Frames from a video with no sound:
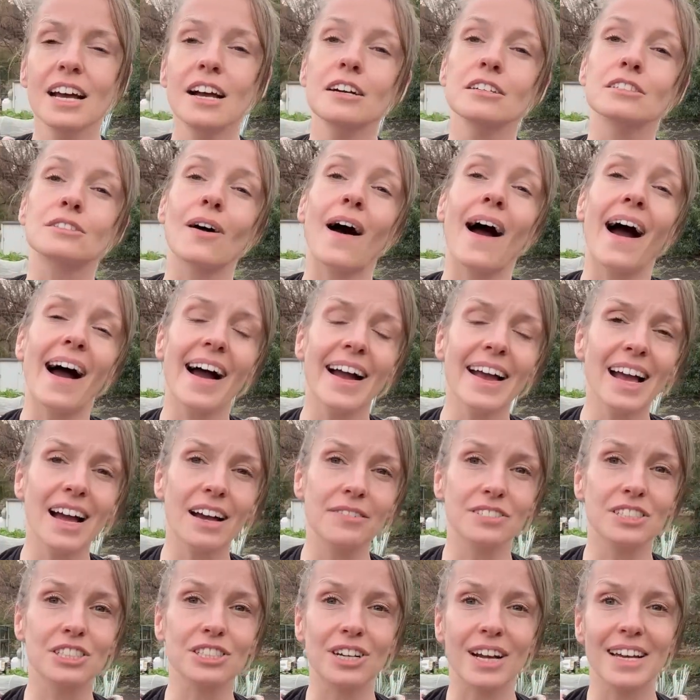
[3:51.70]
So I
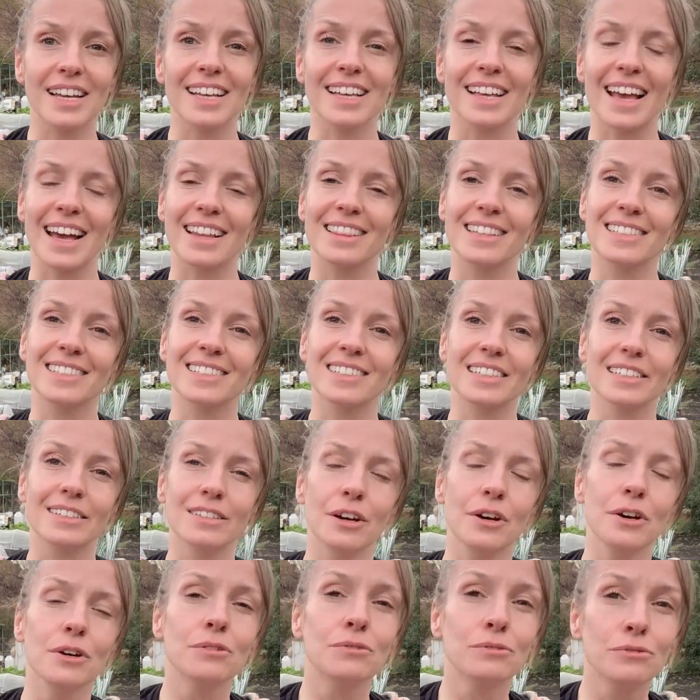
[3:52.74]
have to try and get these in
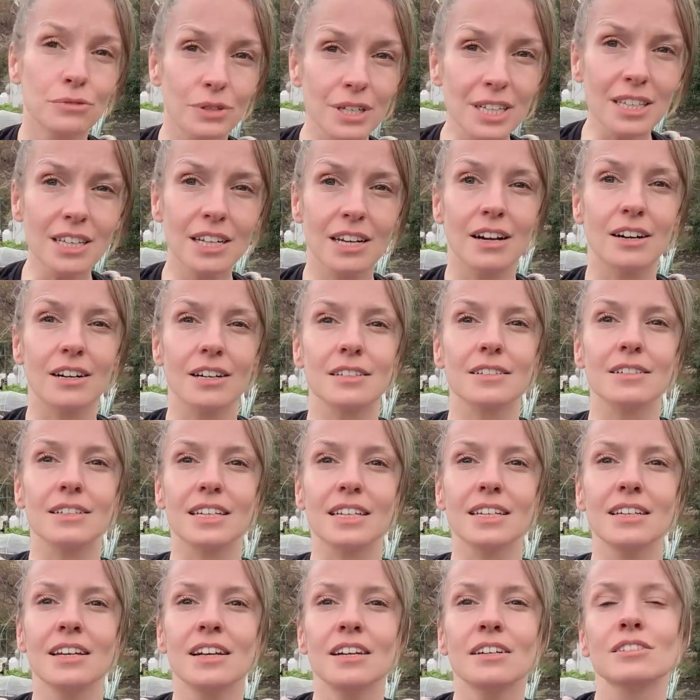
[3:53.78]
really
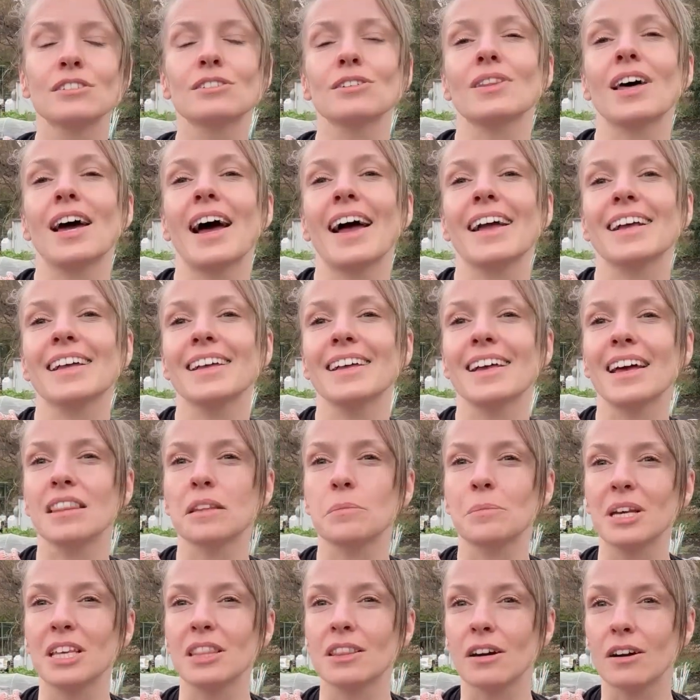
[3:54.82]
early so that I can get
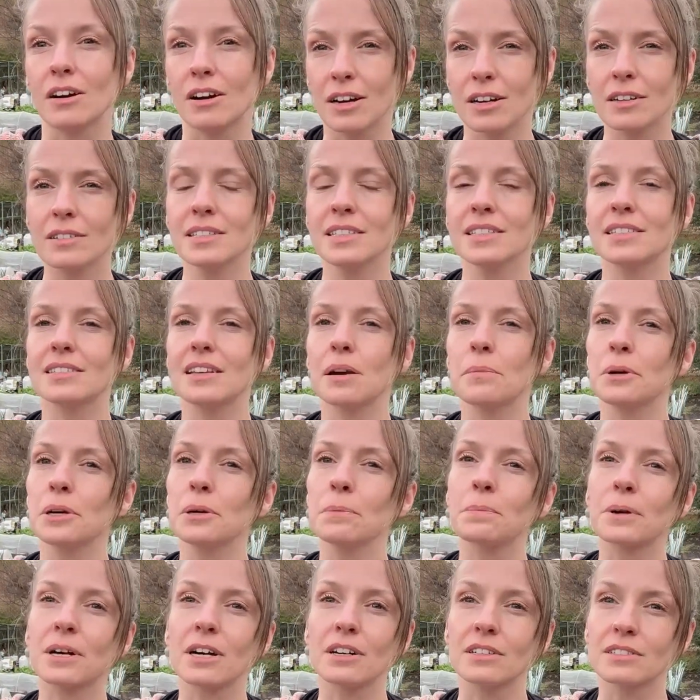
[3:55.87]
them in the early summer,
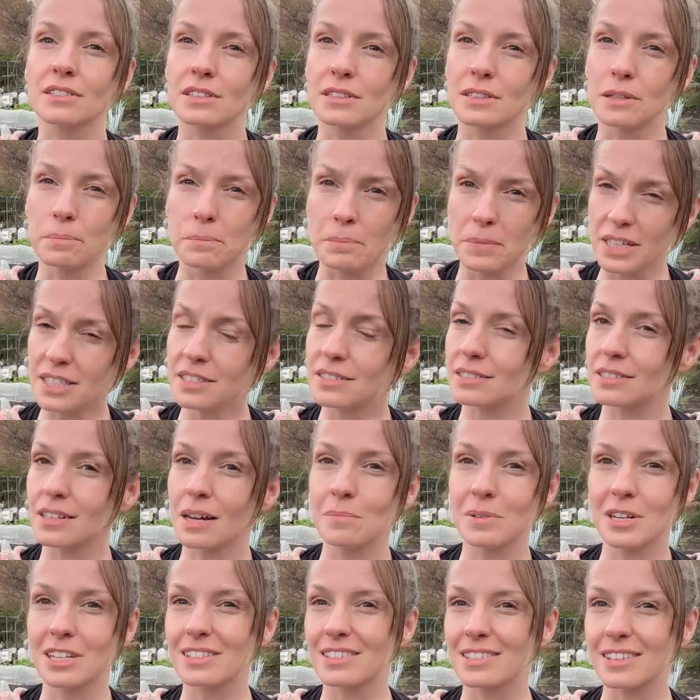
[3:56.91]
because the
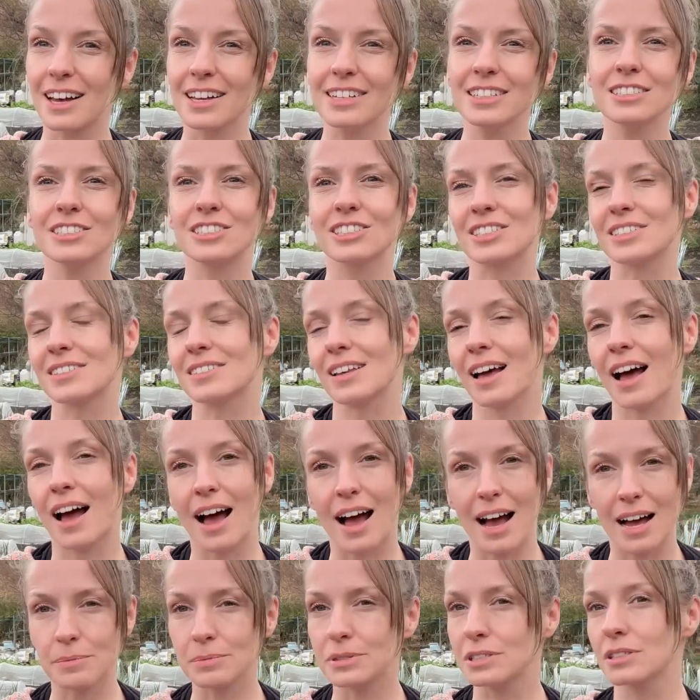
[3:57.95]
midsummer sun just
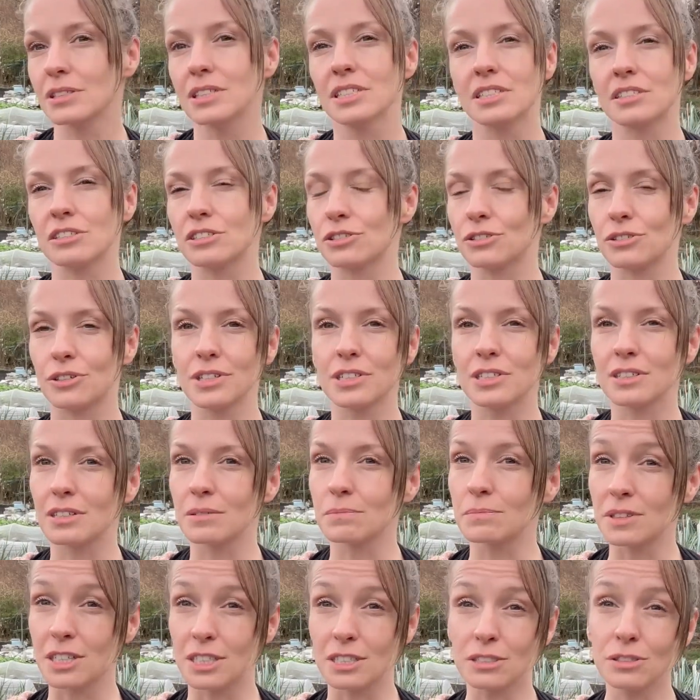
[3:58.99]
absolutely destroys
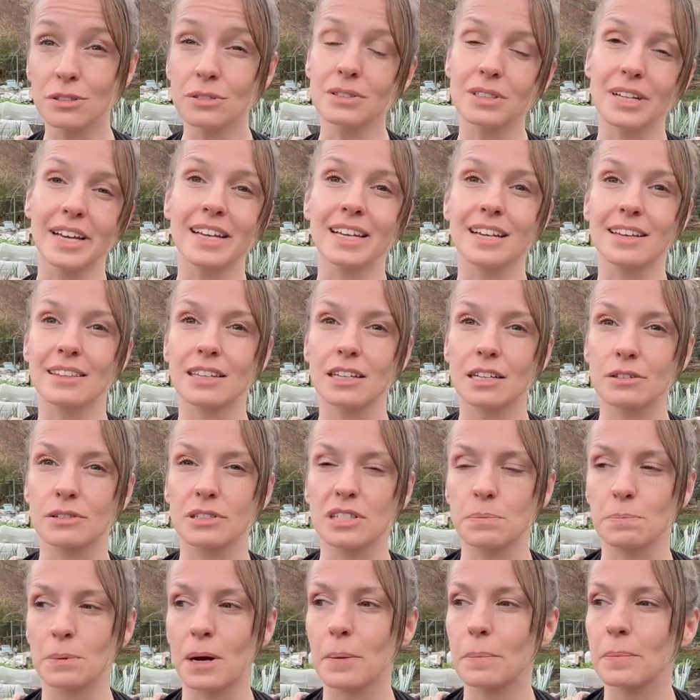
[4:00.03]
them. They don't like it, they
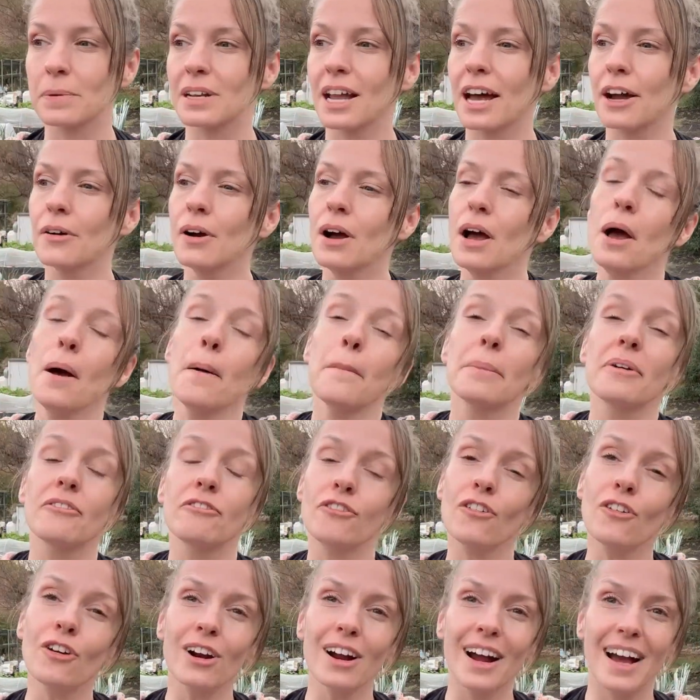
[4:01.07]
crisp up. Now,
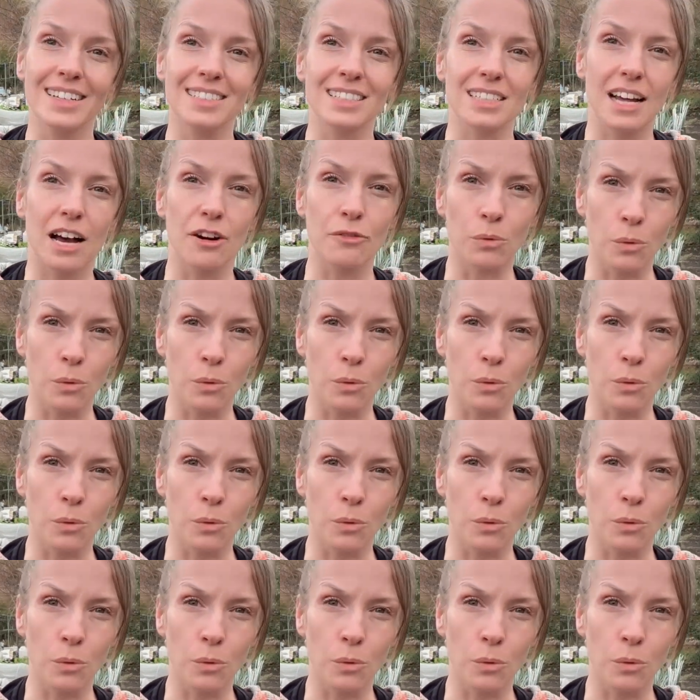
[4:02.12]
before I did have